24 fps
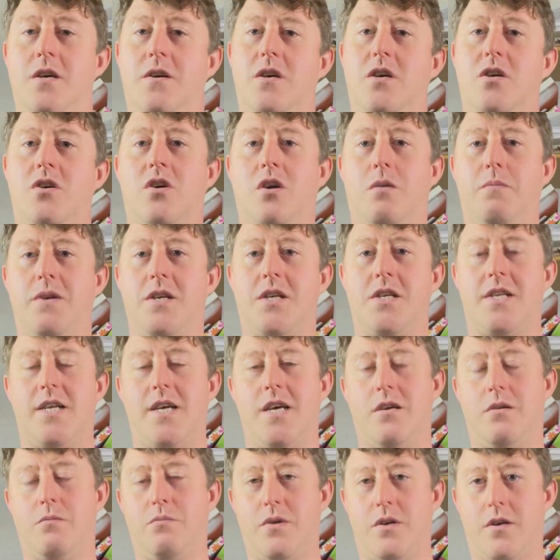comments
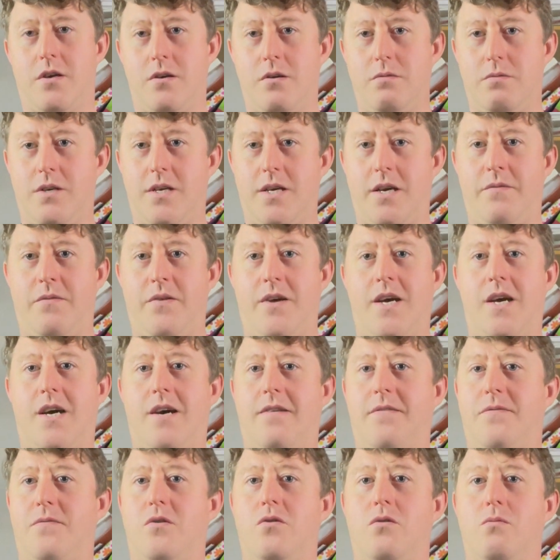down below if you
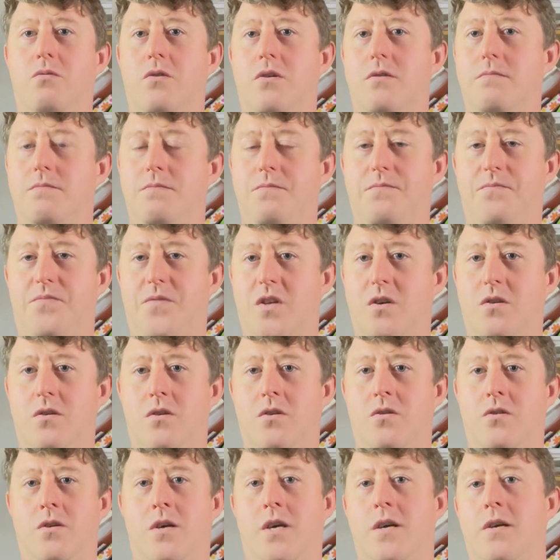have got one,
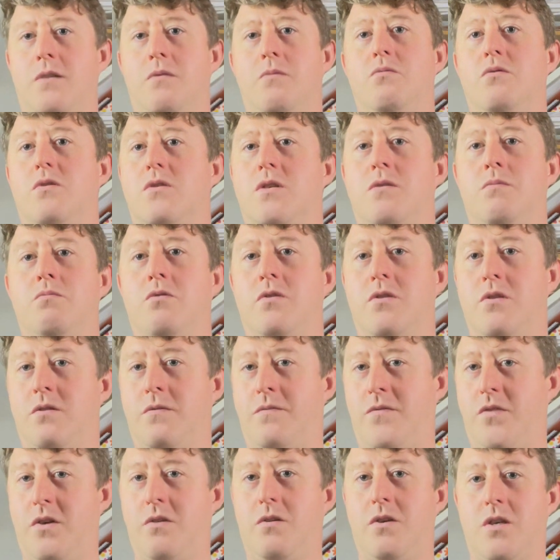and what your
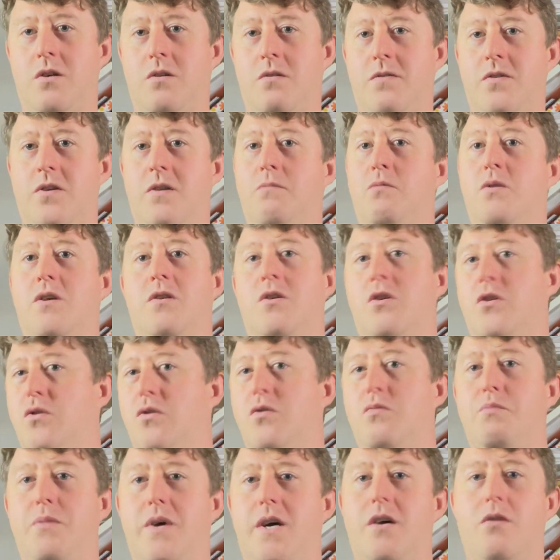views are on it, whether
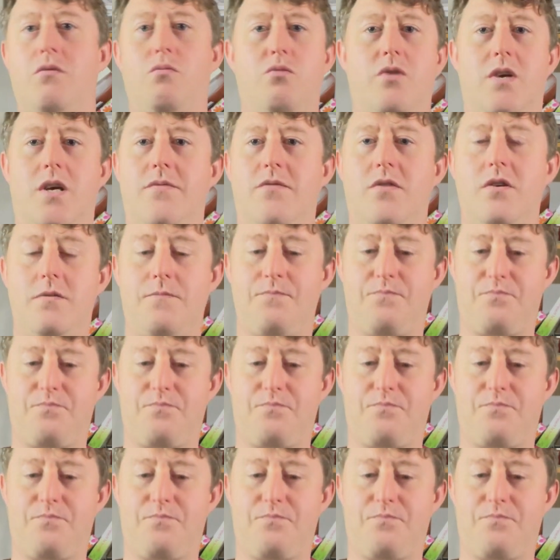good, bad, or whatever.